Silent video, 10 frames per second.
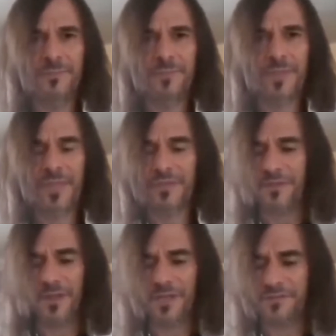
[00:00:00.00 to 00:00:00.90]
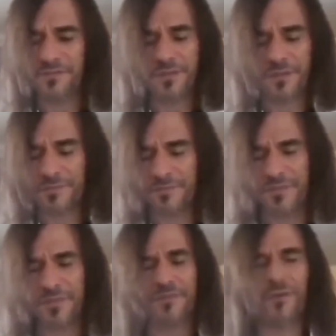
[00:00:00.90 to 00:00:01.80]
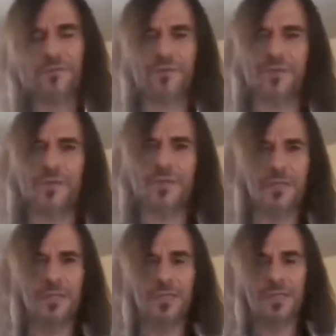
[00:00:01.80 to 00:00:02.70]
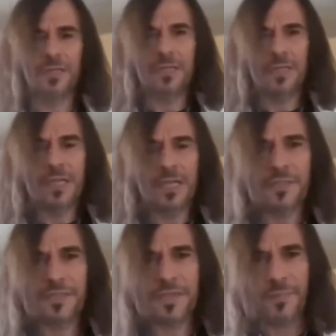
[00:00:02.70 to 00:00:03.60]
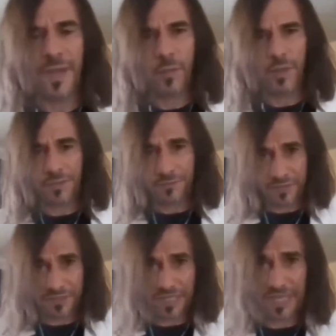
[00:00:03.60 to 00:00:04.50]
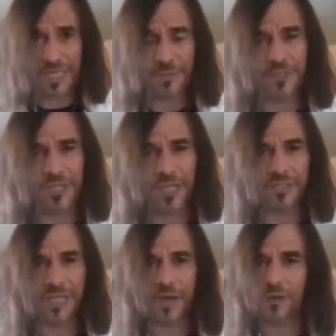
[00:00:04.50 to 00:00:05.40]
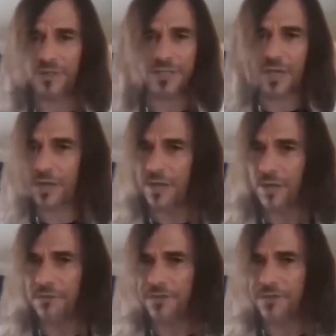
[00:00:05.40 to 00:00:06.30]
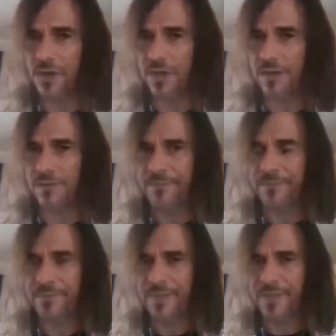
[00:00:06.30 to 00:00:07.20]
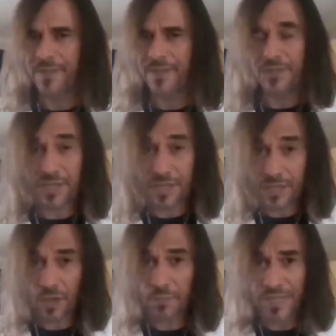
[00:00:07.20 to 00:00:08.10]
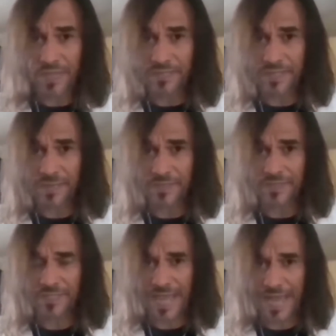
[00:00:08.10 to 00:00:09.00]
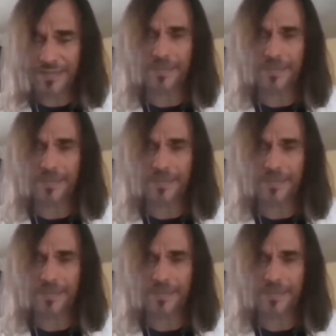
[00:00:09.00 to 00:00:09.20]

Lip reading: If only for the few of you. Think about what you've just seen here with Charles Darwin, because I don't know if you got it. You cannot be accepted as a candidate of